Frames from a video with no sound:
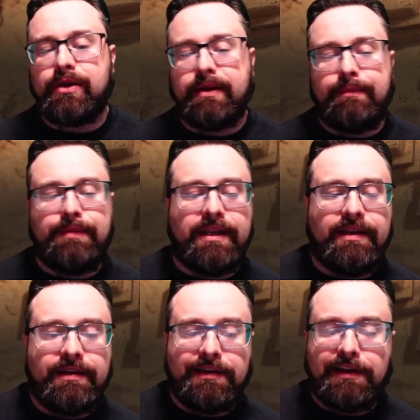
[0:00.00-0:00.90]
going to be
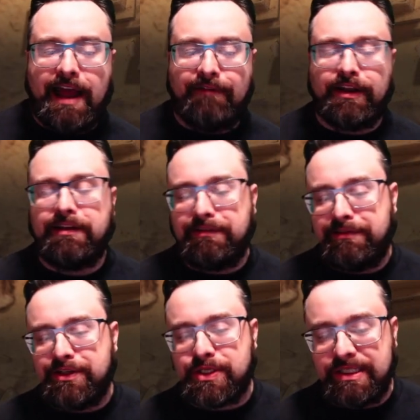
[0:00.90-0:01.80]
having
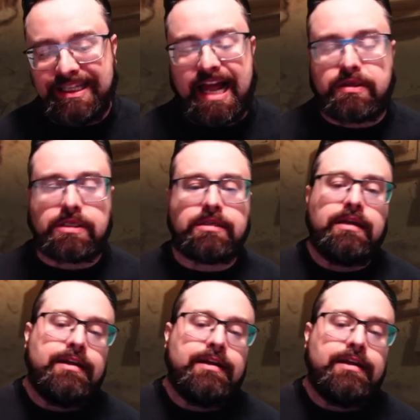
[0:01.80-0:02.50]
just less